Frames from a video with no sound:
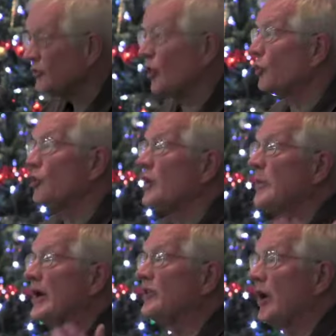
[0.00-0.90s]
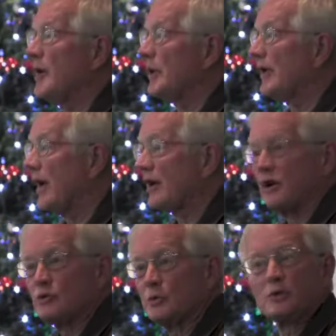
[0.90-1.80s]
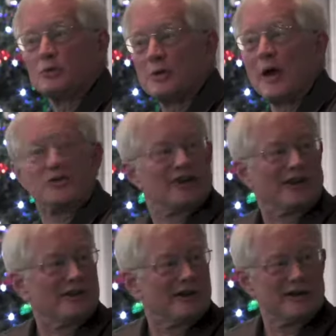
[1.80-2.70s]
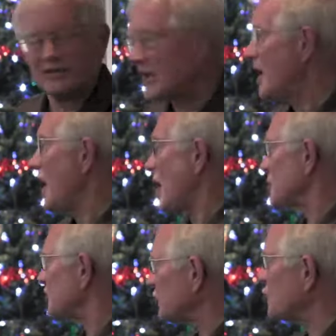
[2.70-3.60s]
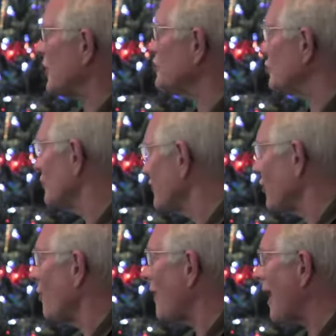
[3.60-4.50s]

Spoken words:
So during my time in COSH, which was about 10 years, I was the treasurer for a